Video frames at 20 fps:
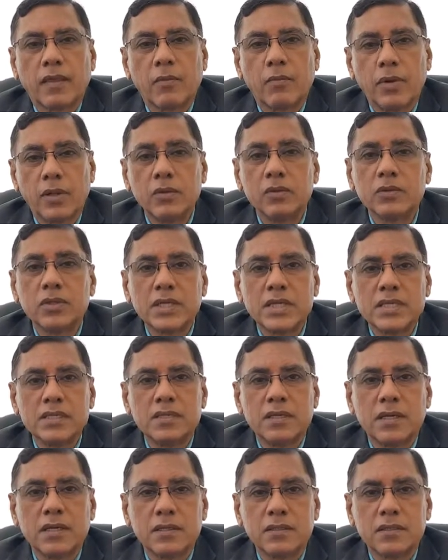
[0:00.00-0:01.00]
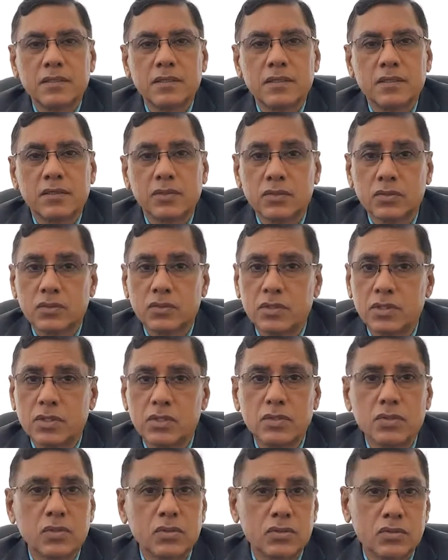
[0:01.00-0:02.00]
balloon is that you
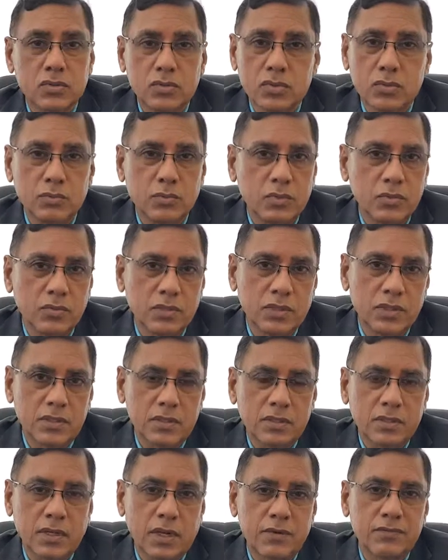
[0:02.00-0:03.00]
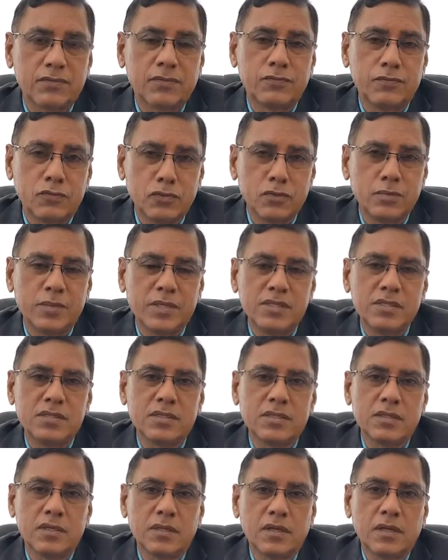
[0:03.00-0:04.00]
need not to remove it. After 4
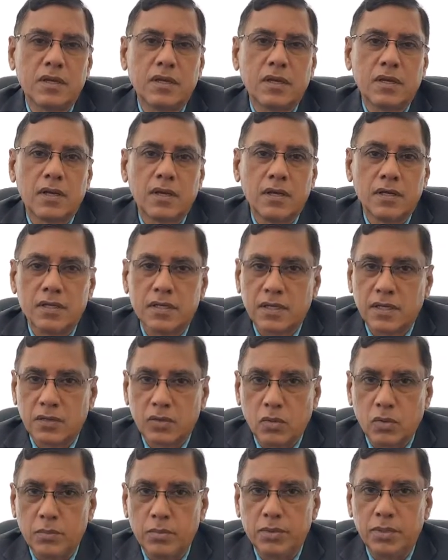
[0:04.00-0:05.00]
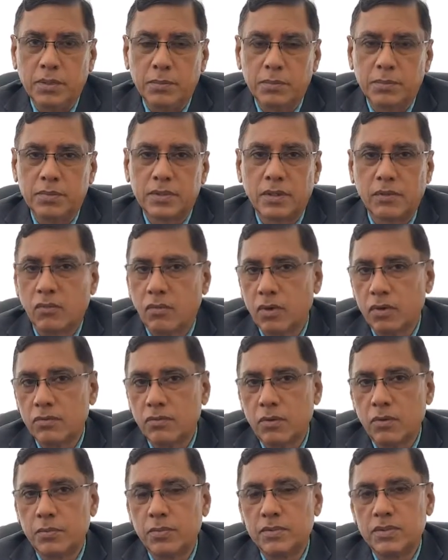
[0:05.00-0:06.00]
months, it can open up, the valve
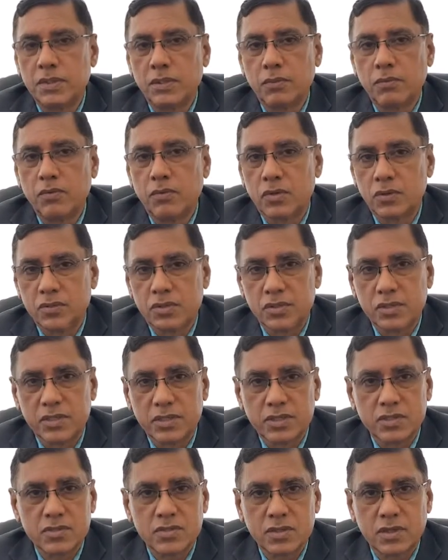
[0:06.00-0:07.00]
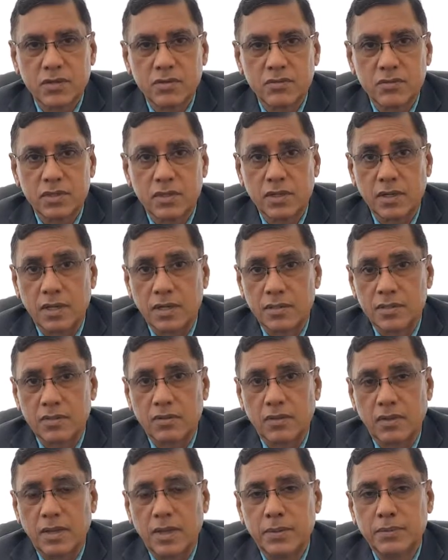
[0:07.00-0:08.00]
opens up, water drains out, it gets
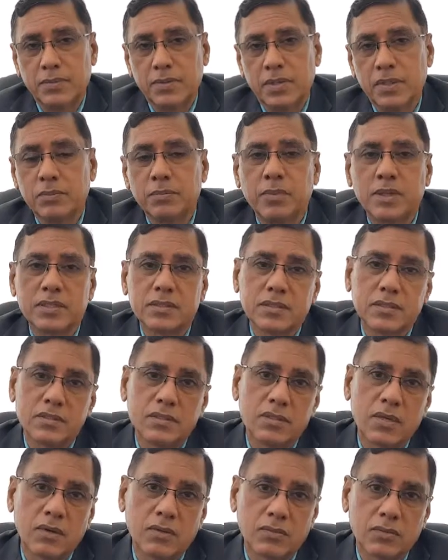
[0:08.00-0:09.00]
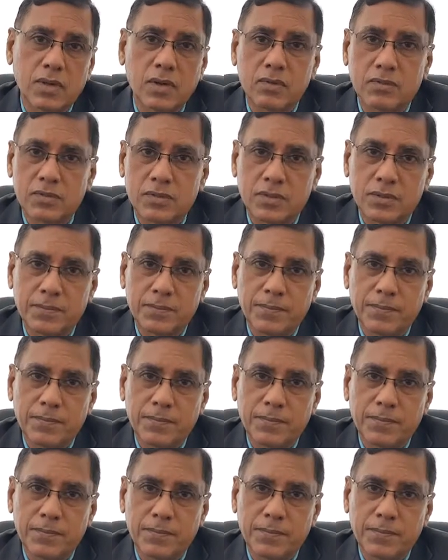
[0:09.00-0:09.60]
collapsed and passes down out.